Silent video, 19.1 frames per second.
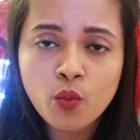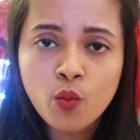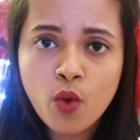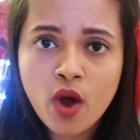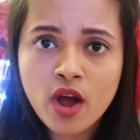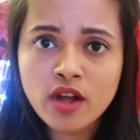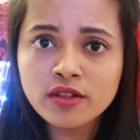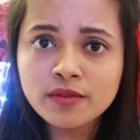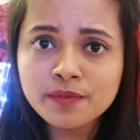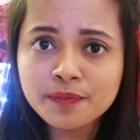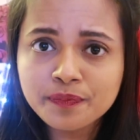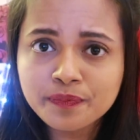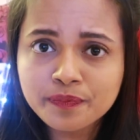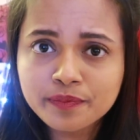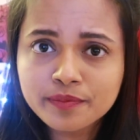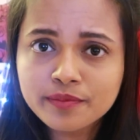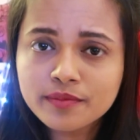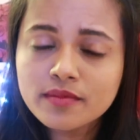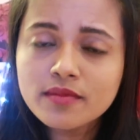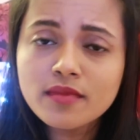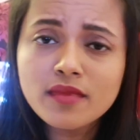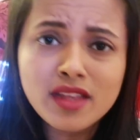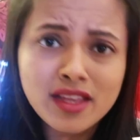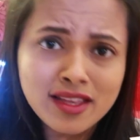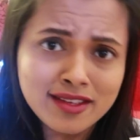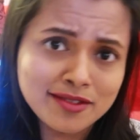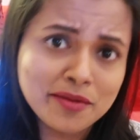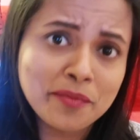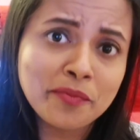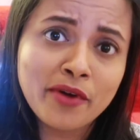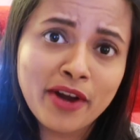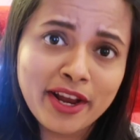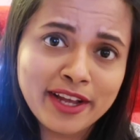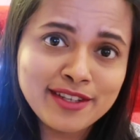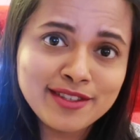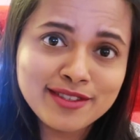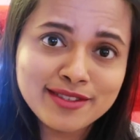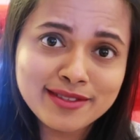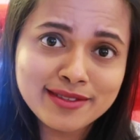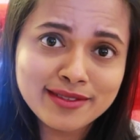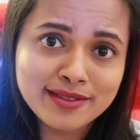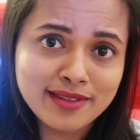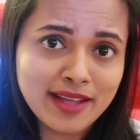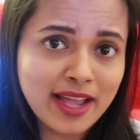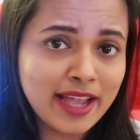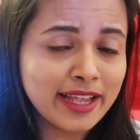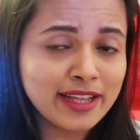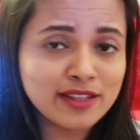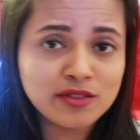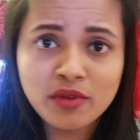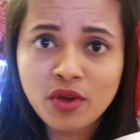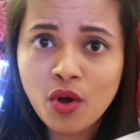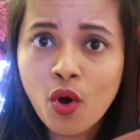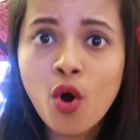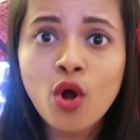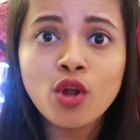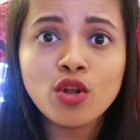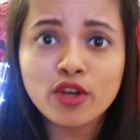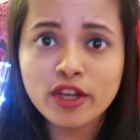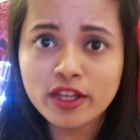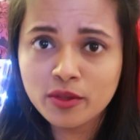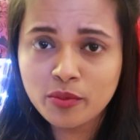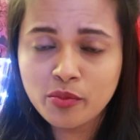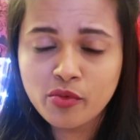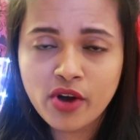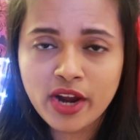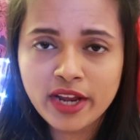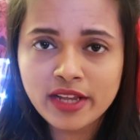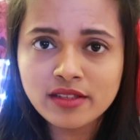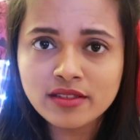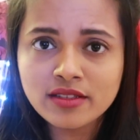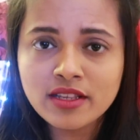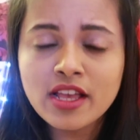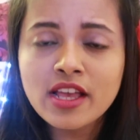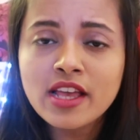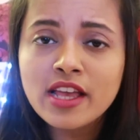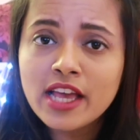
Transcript: One is the price. I guess we all look at the price.